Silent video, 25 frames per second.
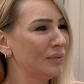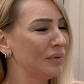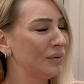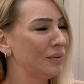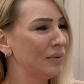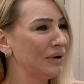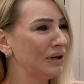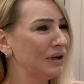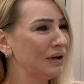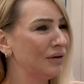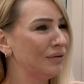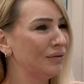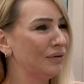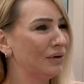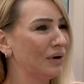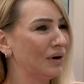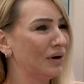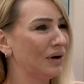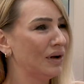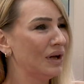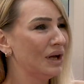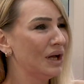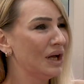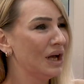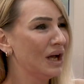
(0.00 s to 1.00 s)
But when you've
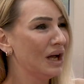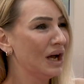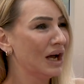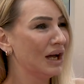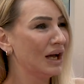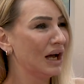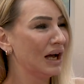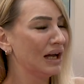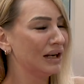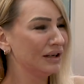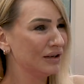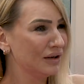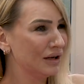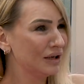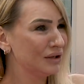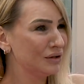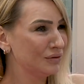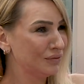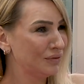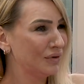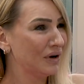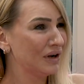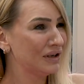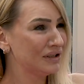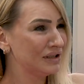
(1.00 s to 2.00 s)
got Nigel
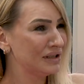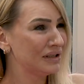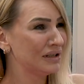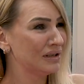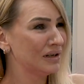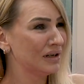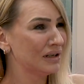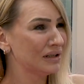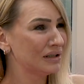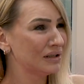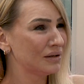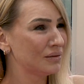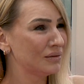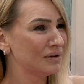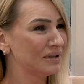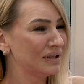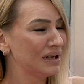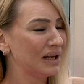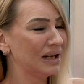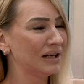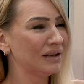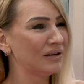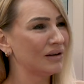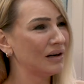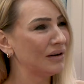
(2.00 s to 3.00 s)
Farage did an article in the
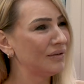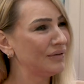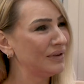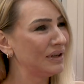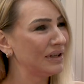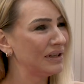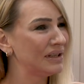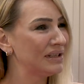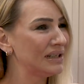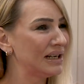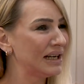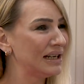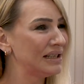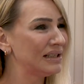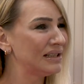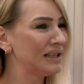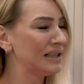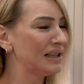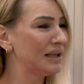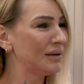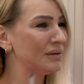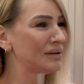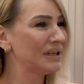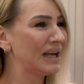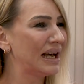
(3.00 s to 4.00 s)
Telegraph the other day. He
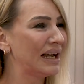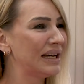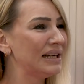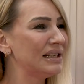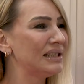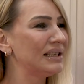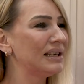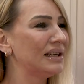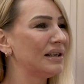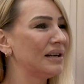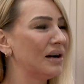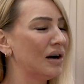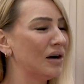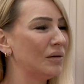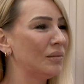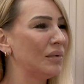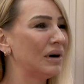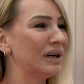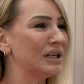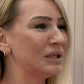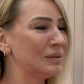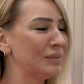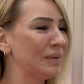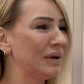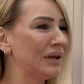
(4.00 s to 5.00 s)
said there was 80 coal
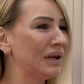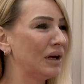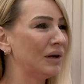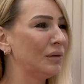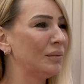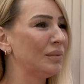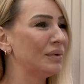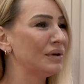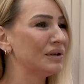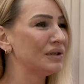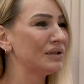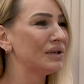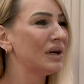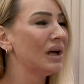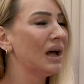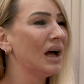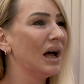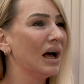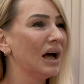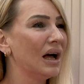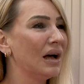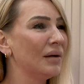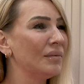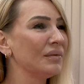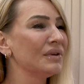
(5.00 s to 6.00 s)
mines being opened,
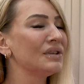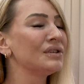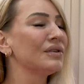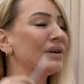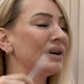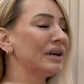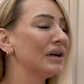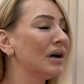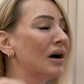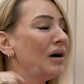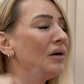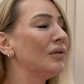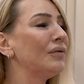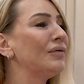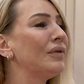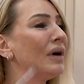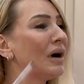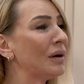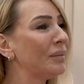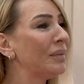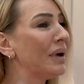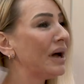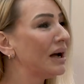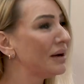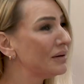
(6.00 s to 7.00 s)

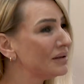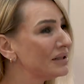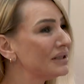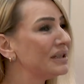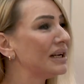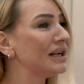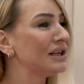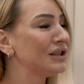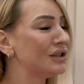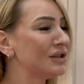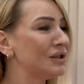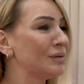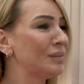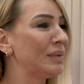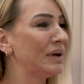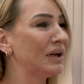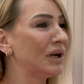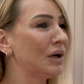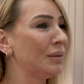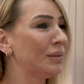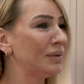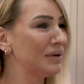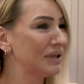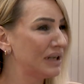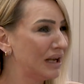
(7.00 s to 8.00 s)
coal-fired power stations being
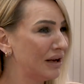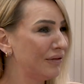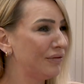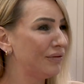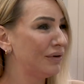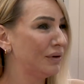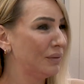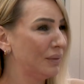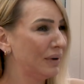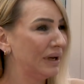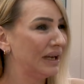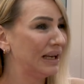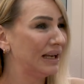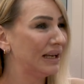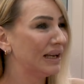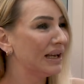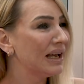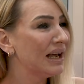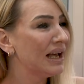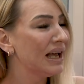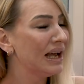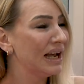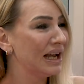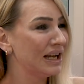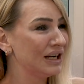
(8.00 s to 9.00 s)
opened every week
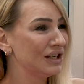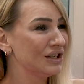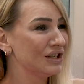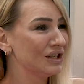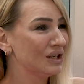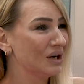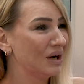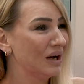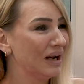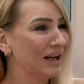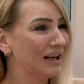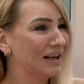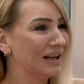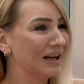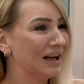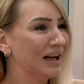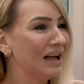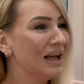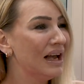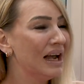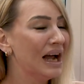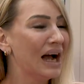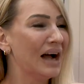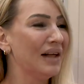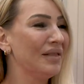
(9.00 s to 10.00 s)
in China,
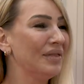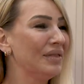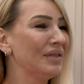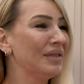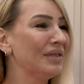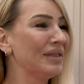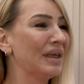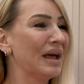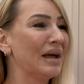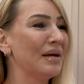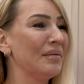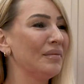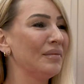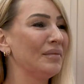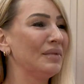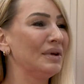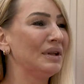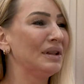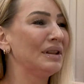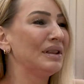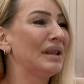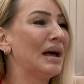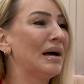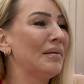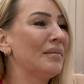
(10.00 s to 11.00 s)
and
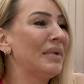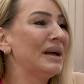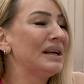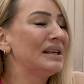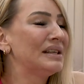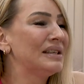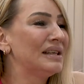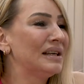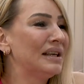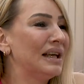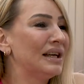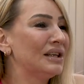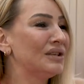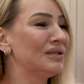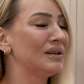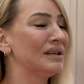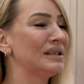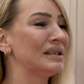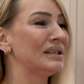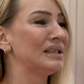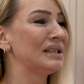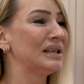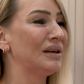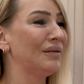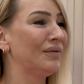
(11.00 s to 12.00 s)
that makes the
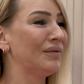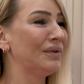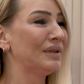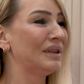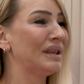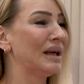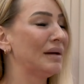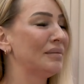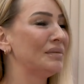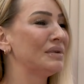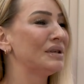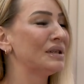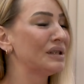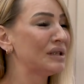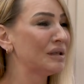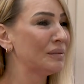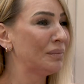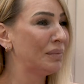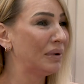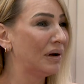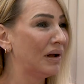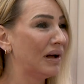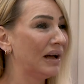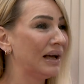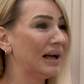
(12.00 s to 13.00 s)
electricity for them to
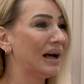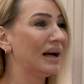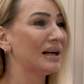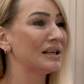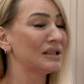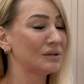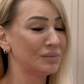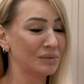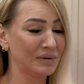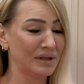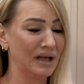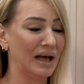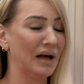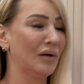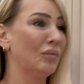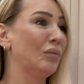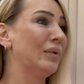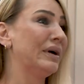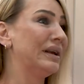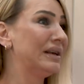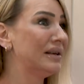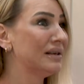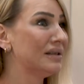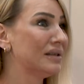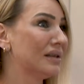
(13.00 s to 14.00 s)
supply us with our
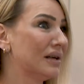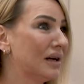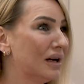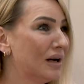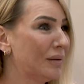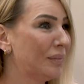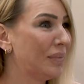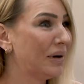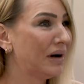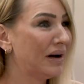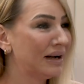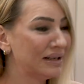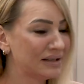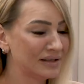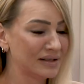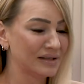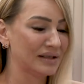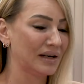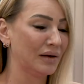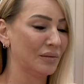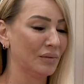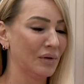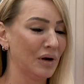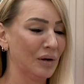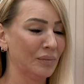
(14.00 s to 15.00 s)
wind turbines that
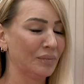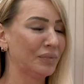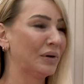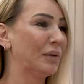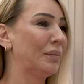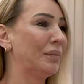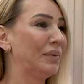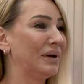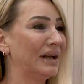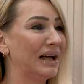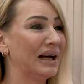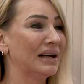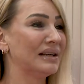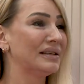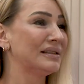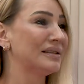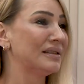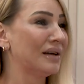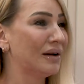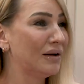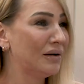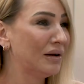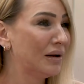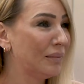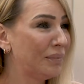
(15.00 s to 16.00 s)
don't work properly, our
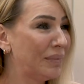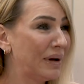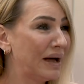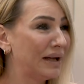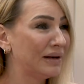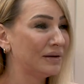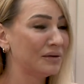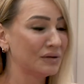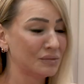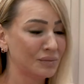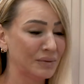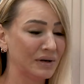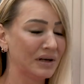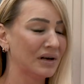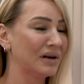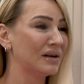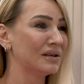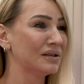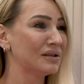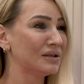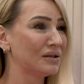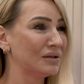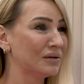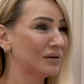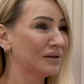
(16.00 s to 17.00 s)
solar panels, we
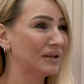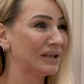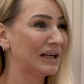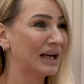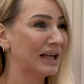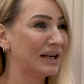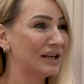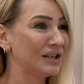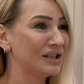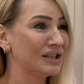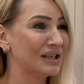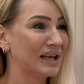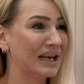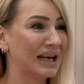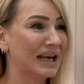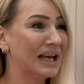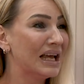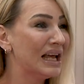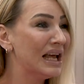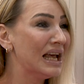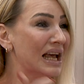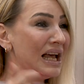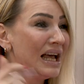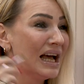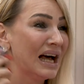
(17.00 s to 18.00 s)
can't store the
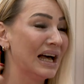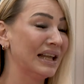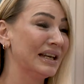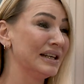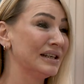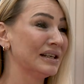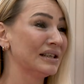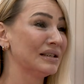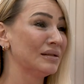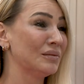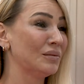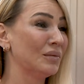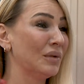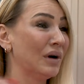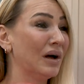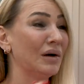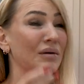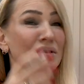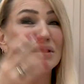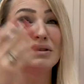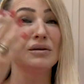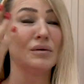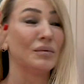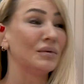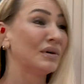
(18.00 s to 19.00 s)
energy, and it doesn't work.
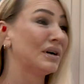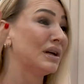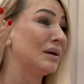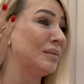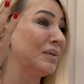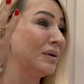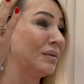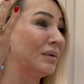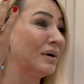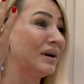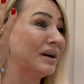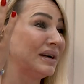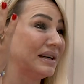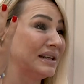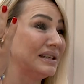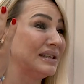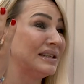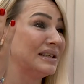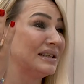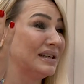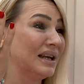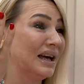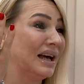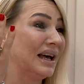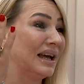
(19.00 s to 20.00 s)
It's not going to be working
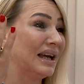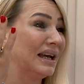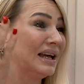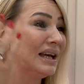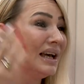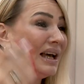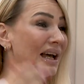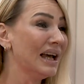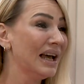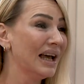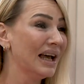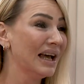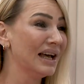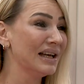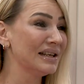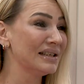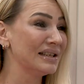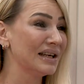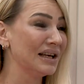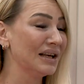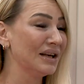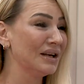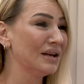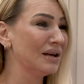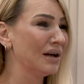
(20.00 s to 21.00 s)
today, is
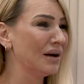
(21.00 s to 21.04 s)
it?